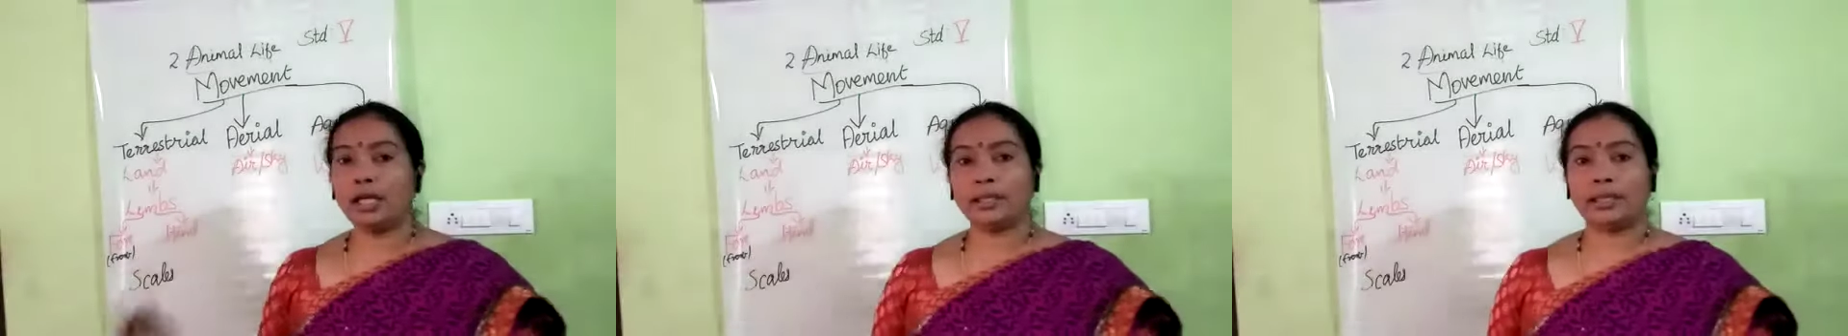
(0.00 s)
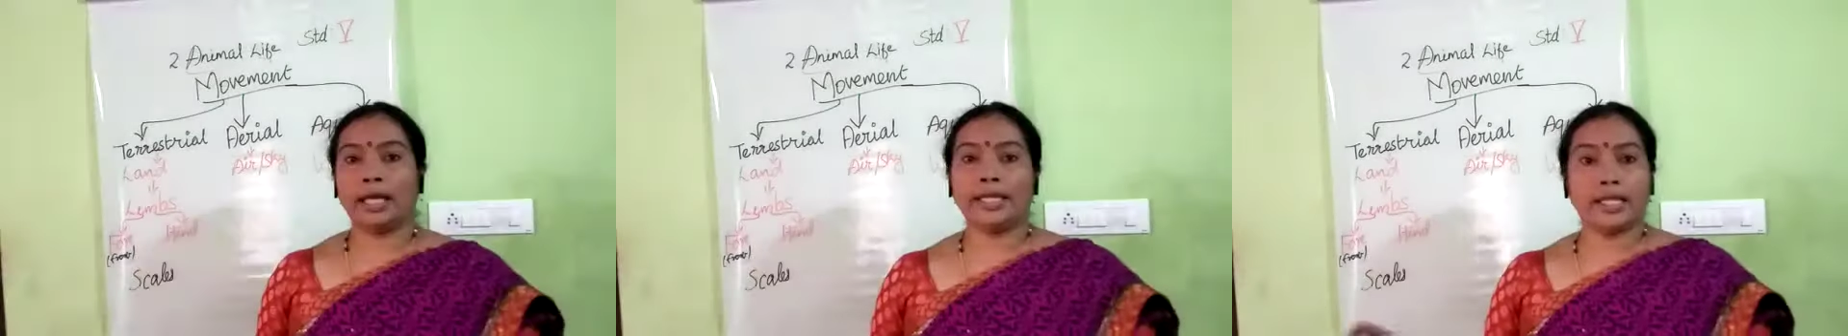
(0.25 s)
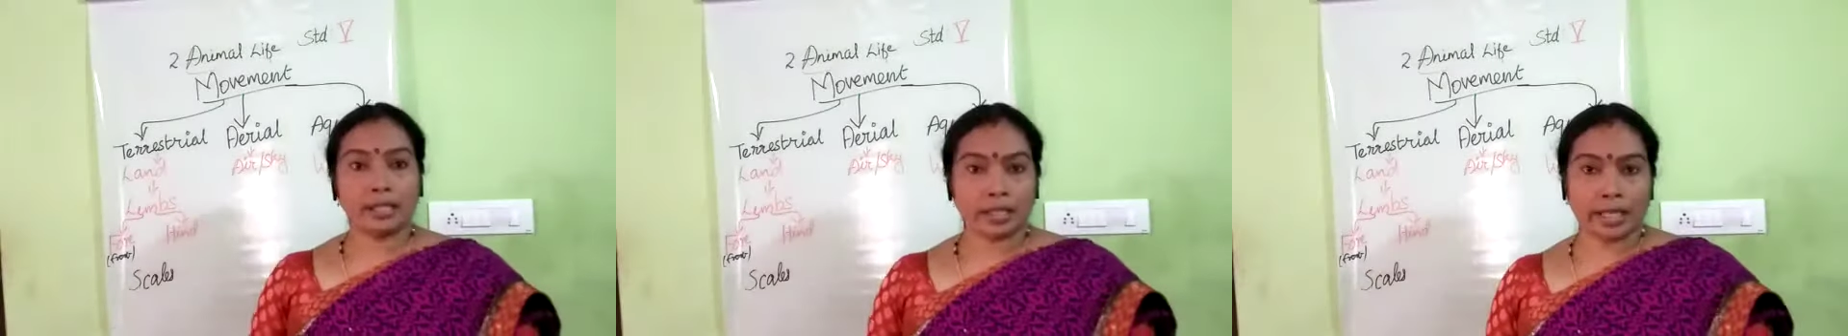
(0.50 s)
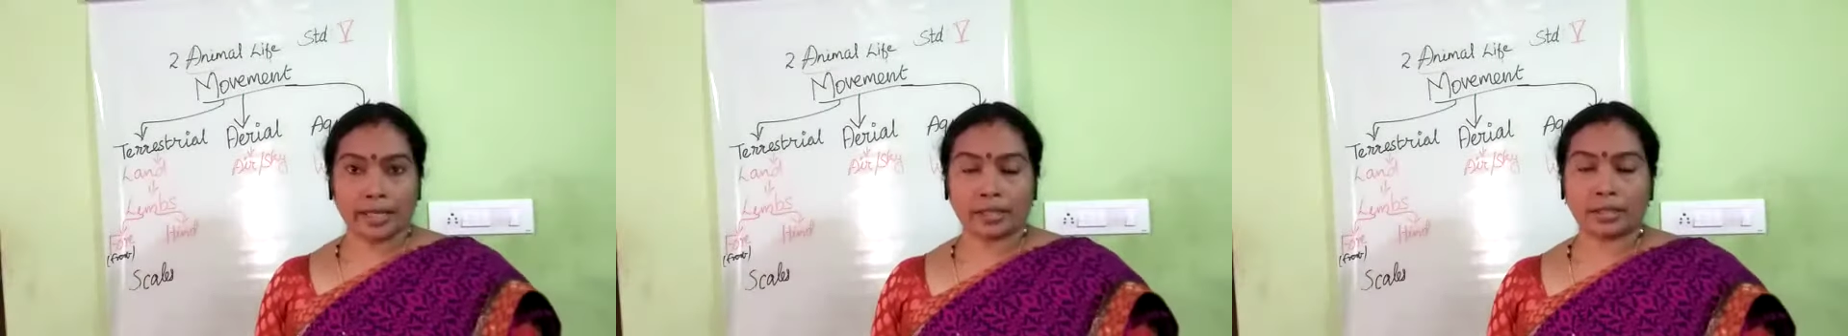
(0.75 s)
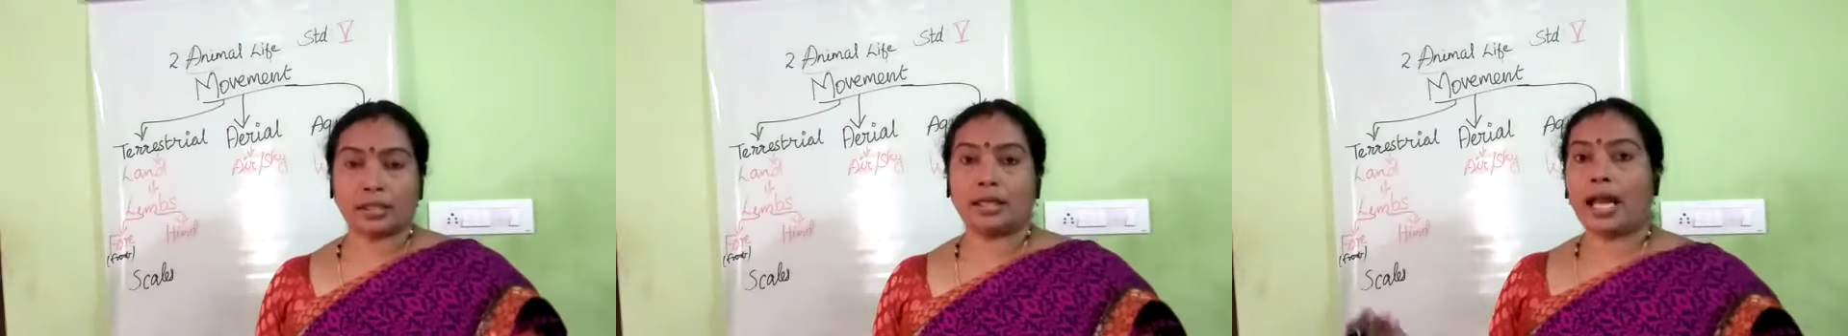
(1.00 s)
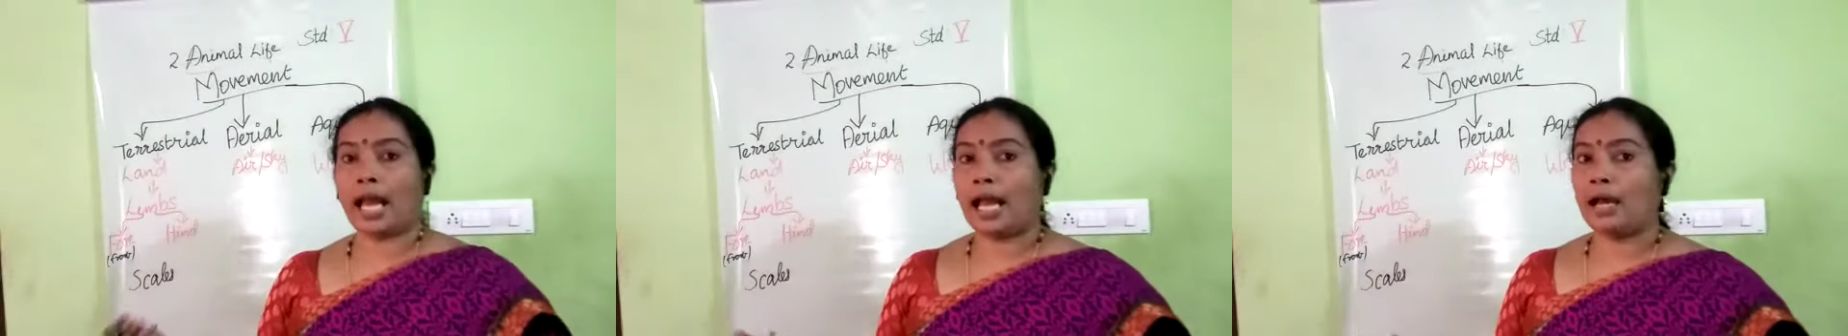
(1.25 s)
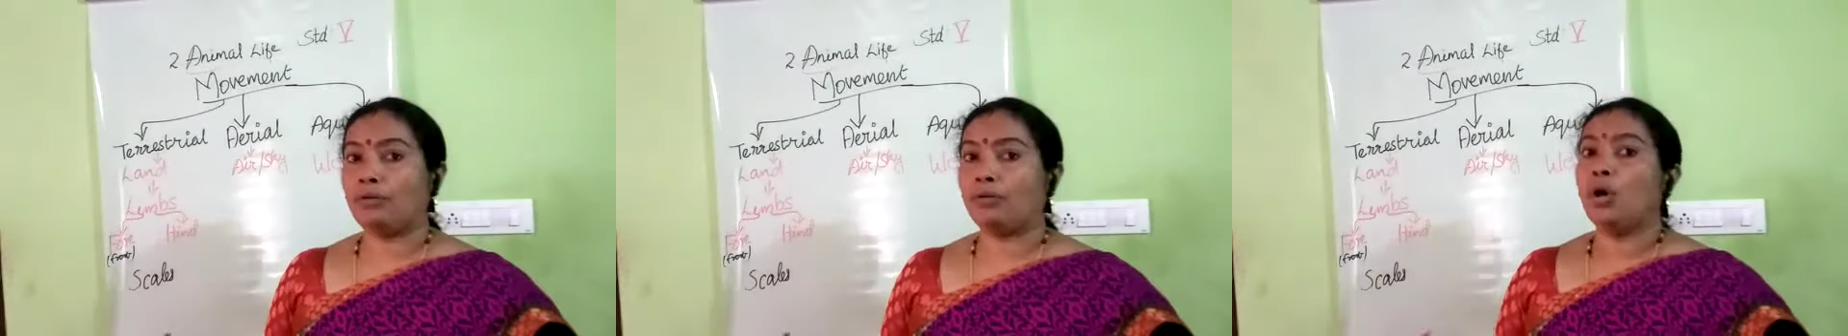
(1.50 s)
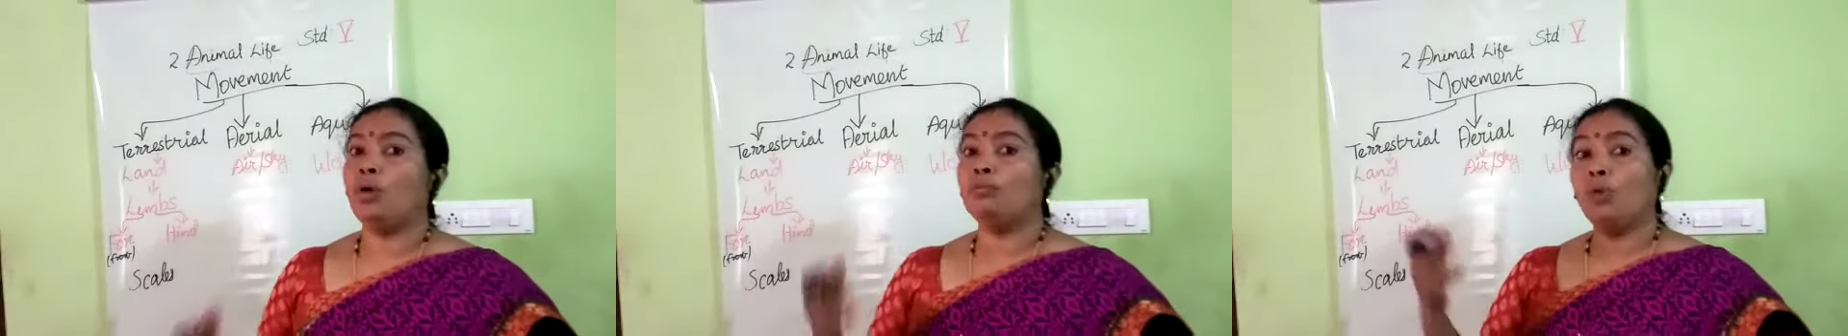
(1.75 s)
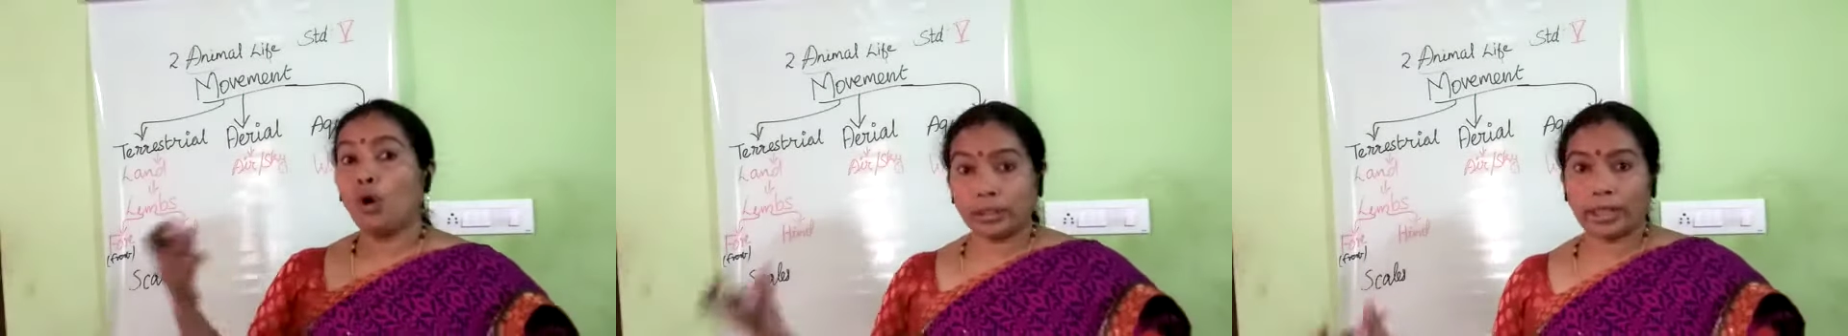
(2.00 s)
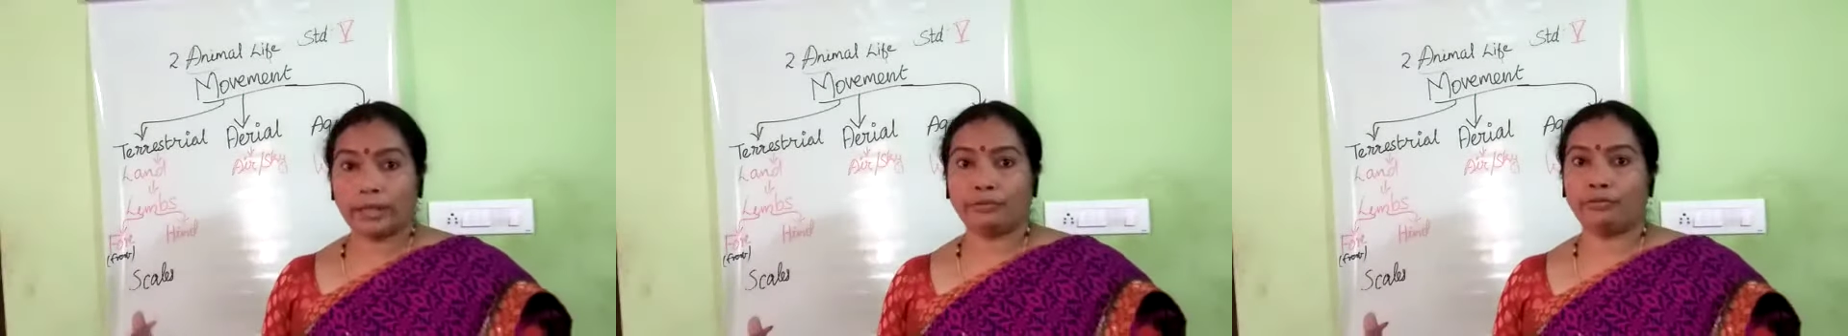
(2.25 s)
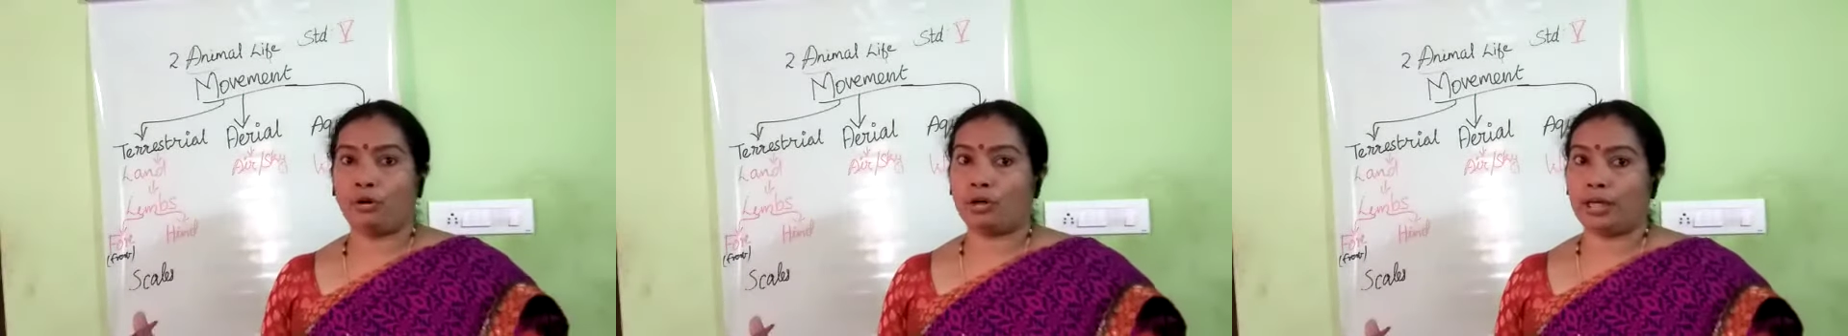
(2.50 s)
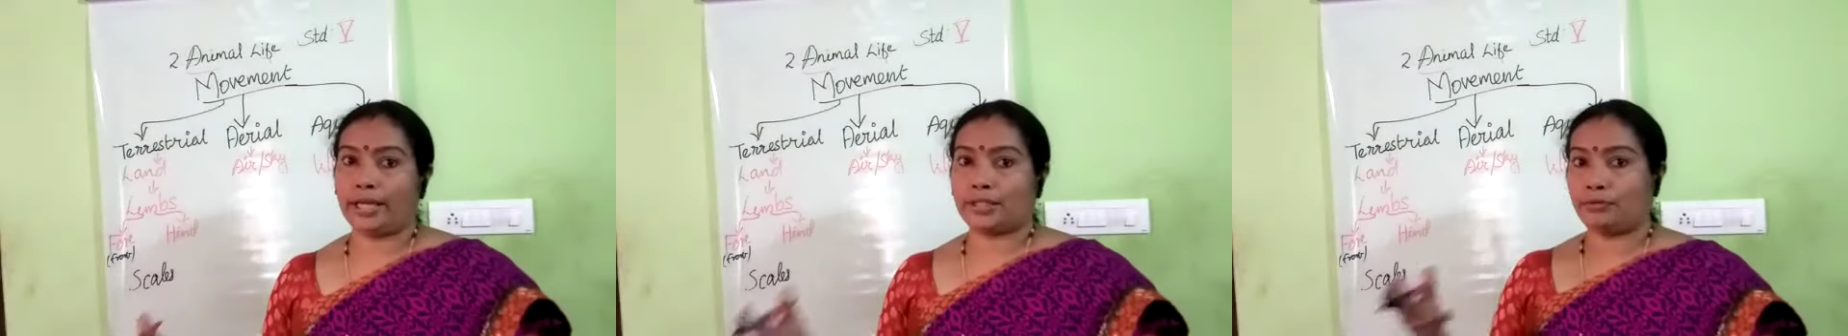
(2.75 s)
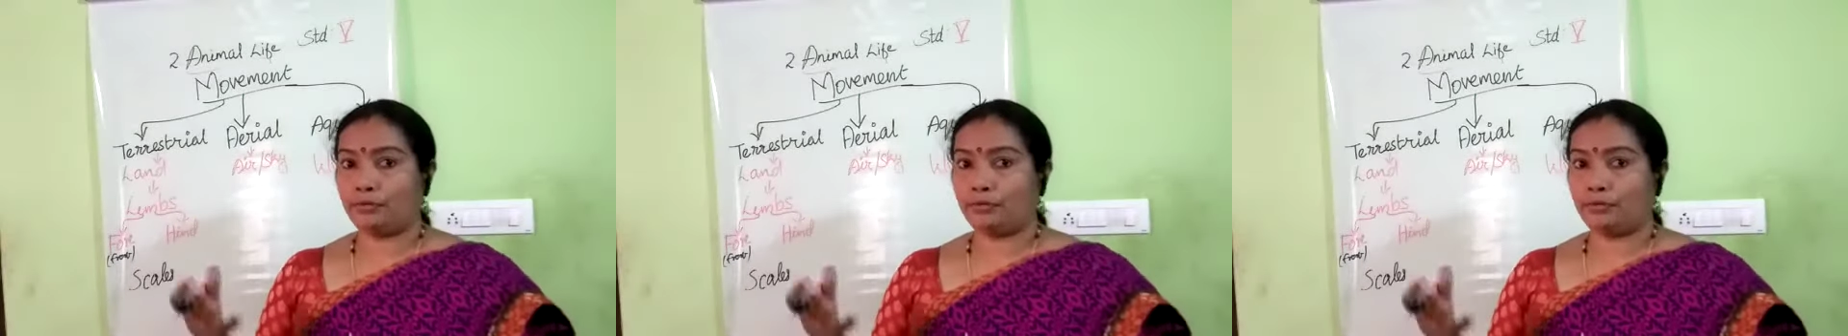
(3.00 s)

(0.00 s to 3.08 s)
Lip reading: the insects have more than 4 legs.